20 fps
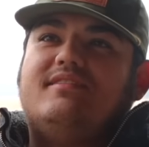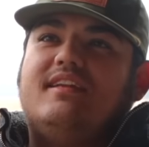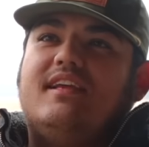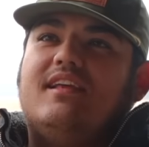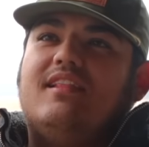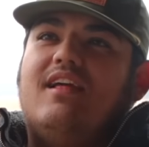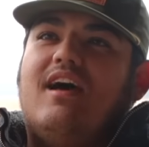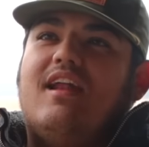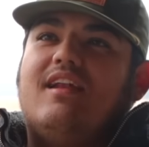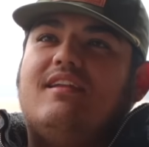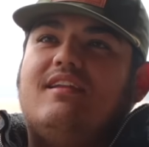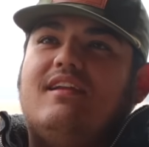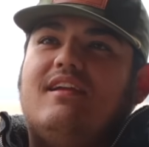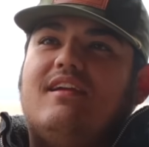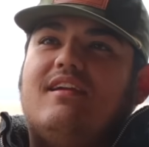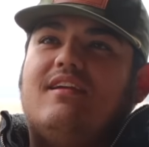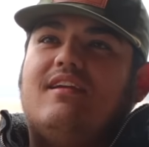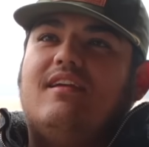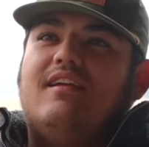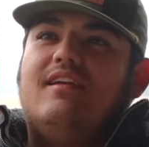seeing a lot of
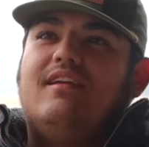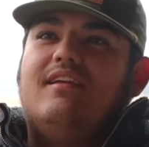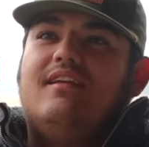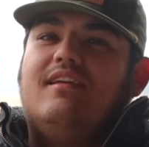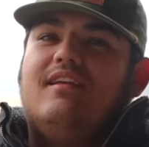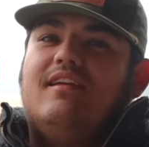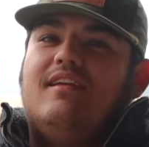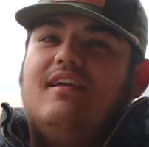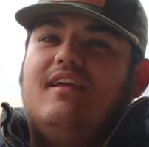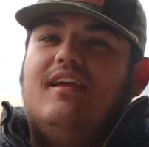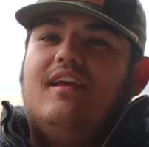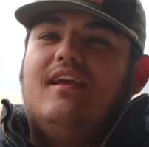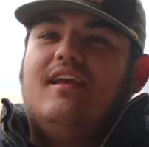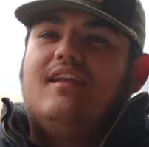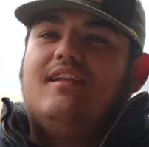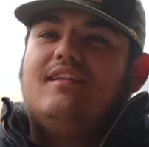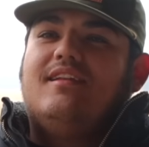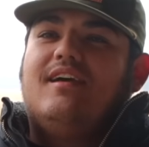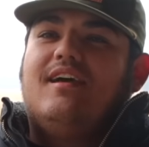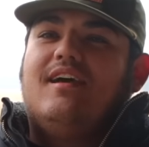deer,
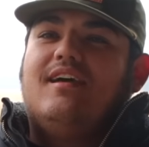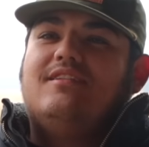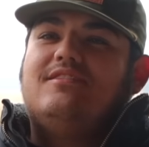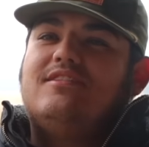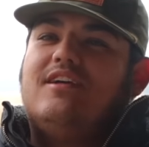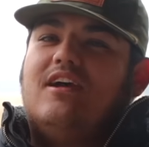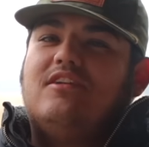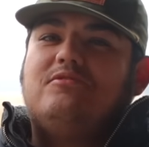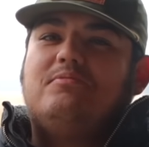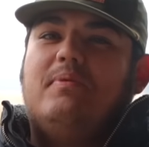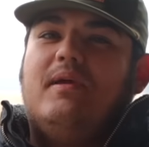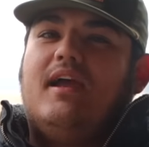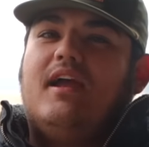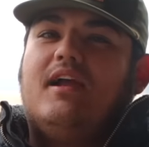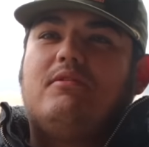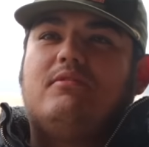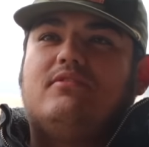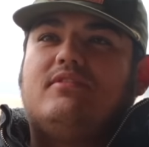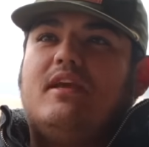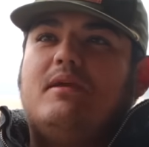and Josh
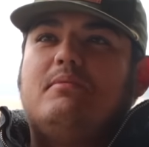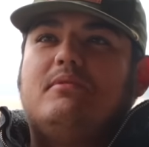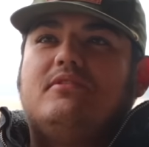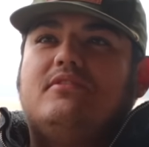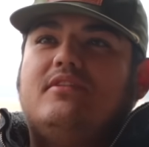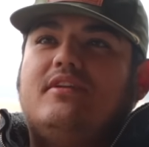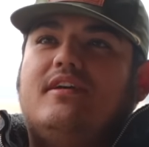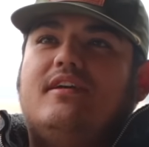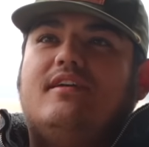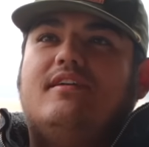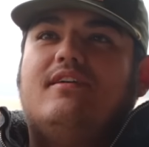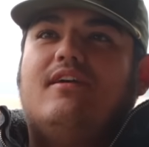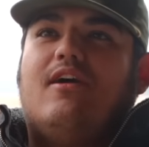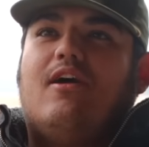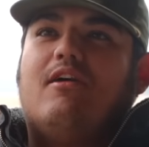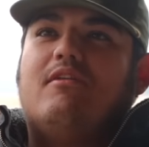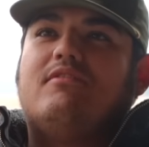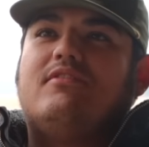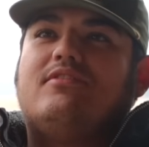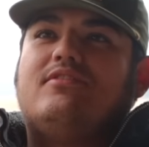Peck was able to
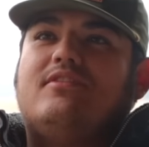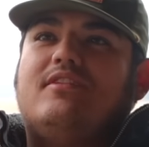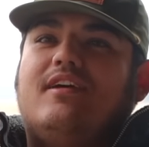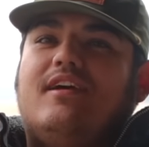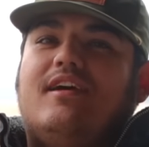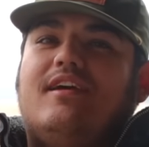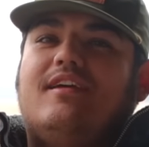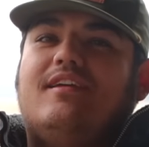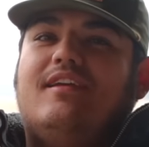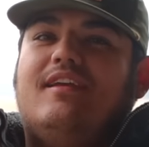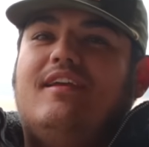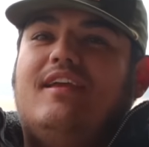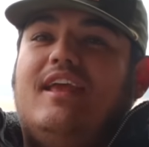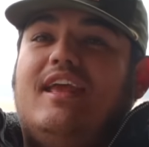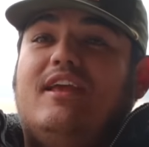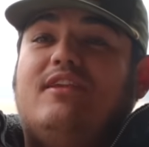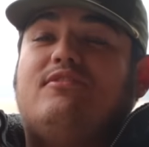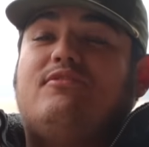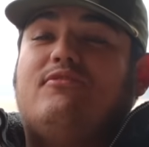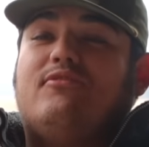harvest
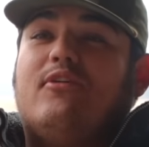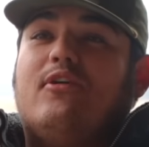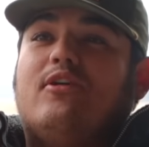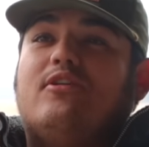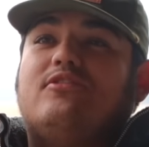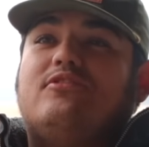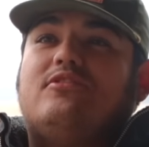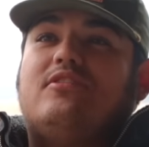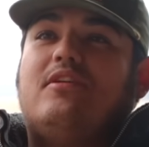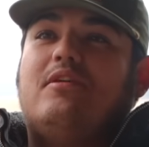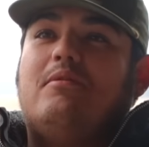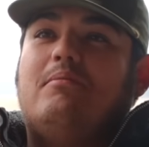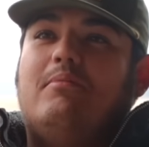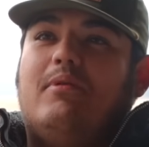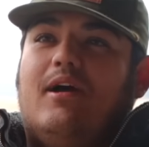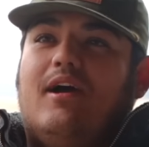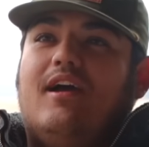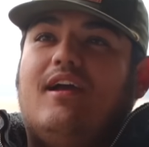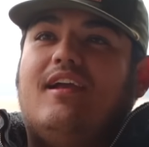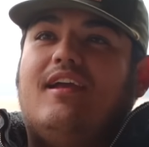his first
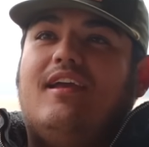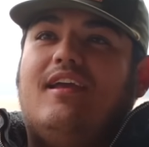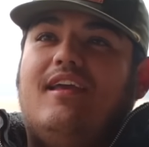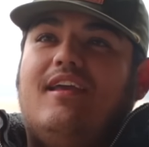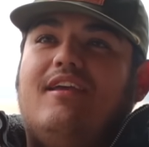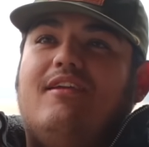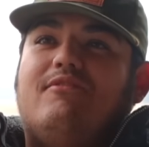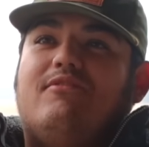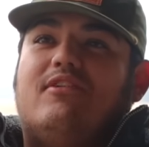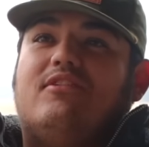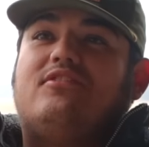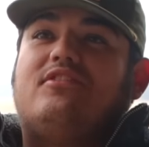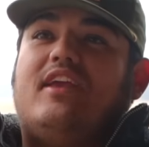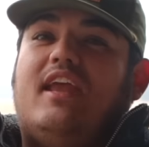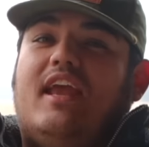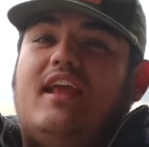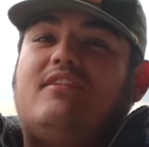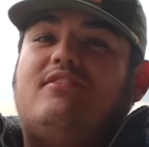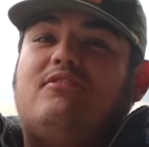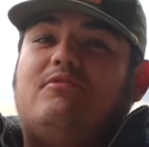buck, first
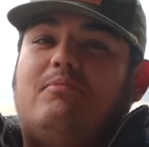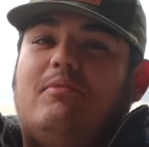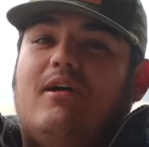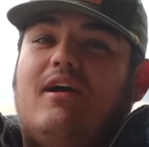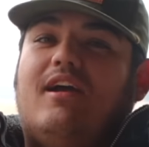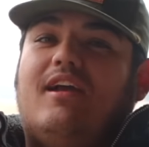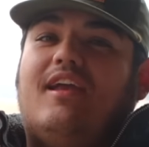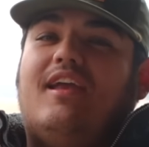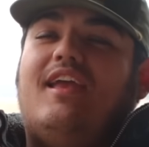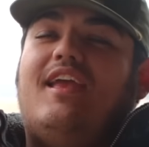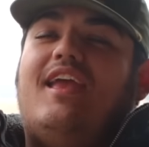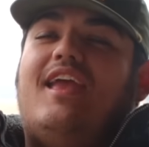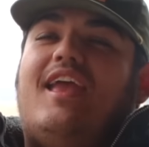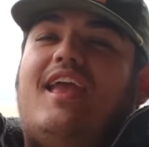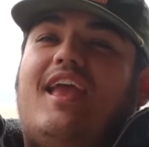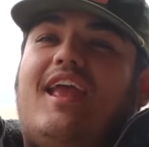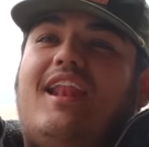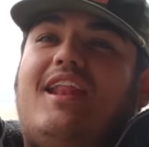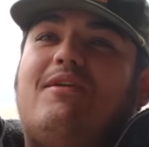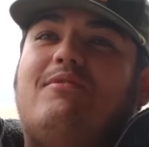Kansas buck,
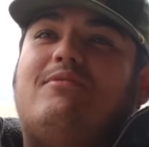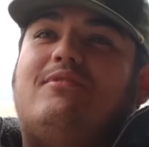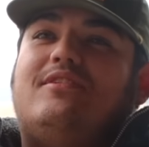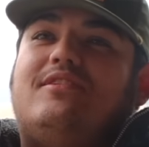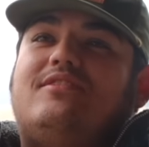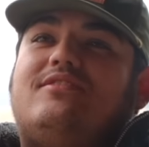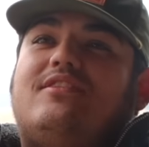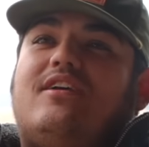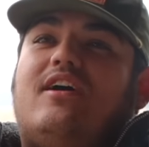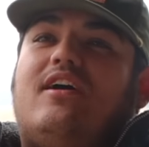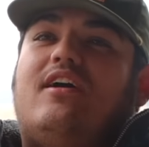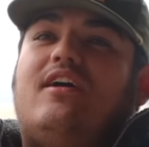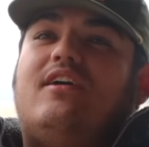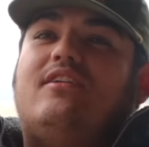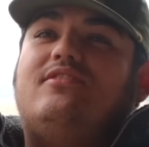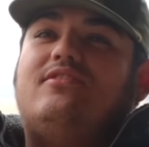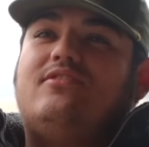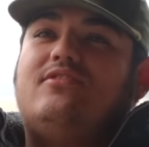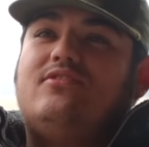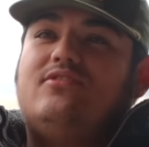and it was
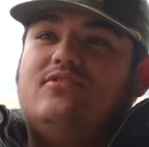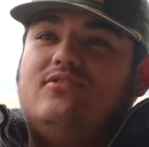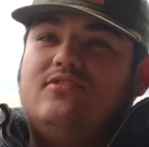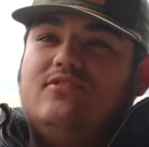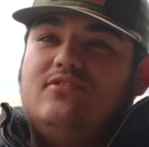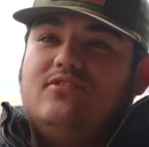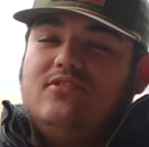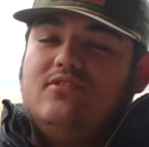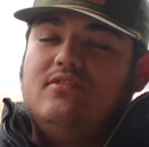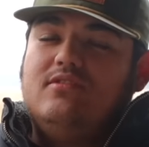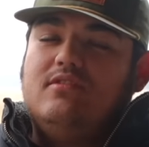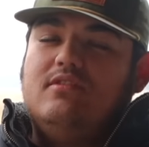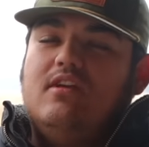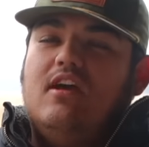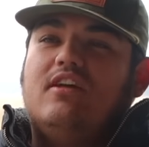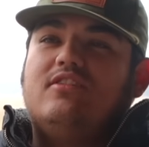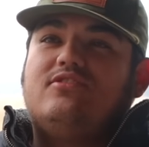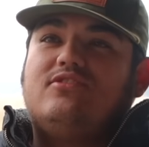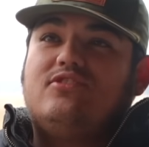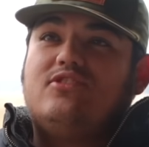a
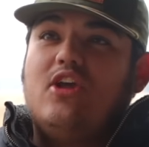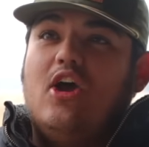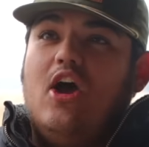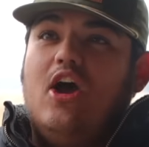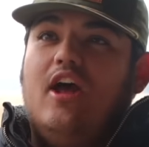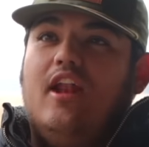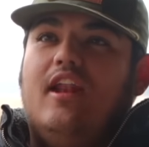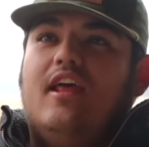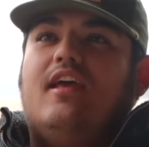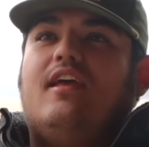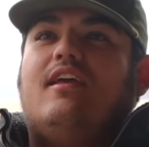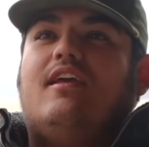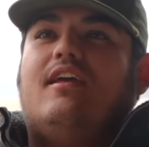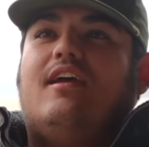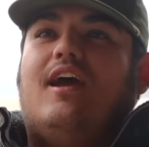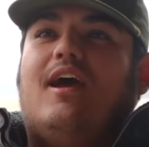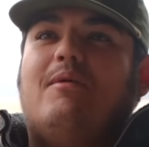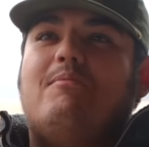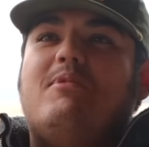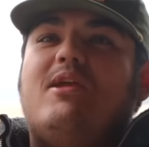stud.
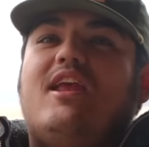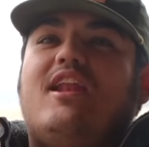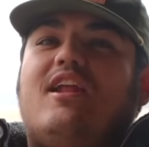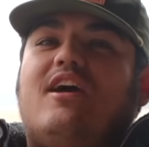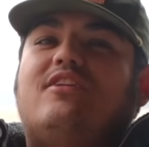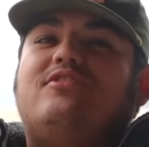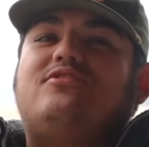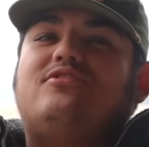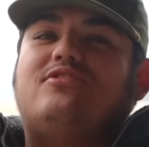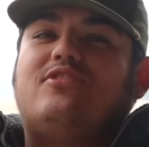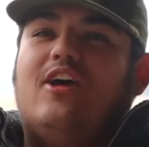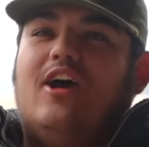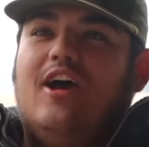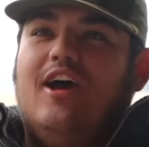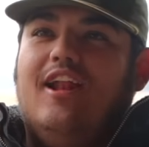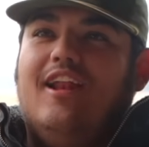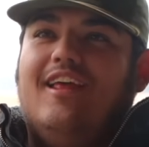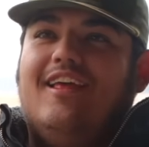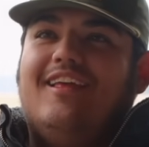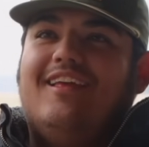I mean, a
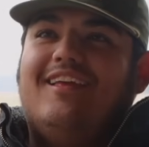stud.